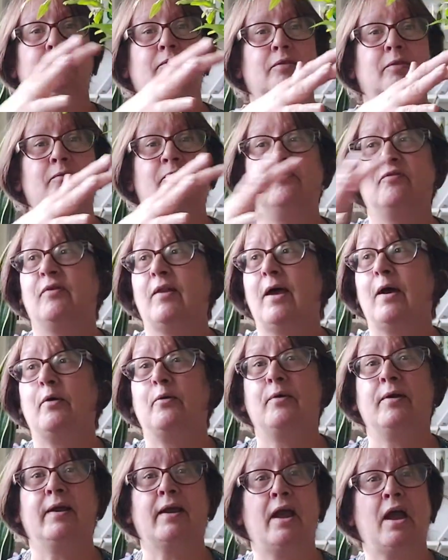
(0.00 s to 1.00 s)
them
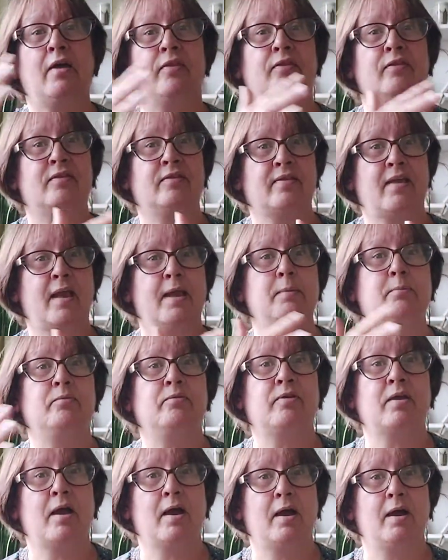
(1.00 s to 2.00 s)
flowering at the same
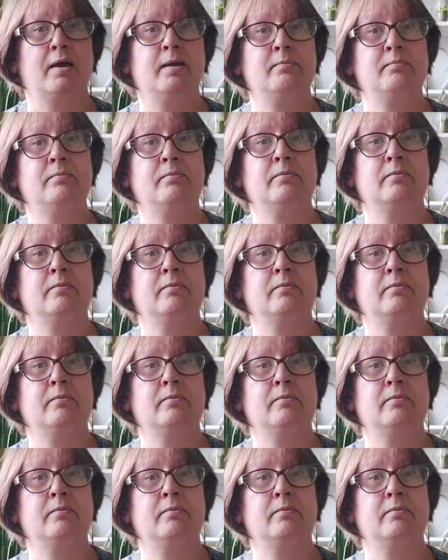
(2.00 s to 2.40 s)
time.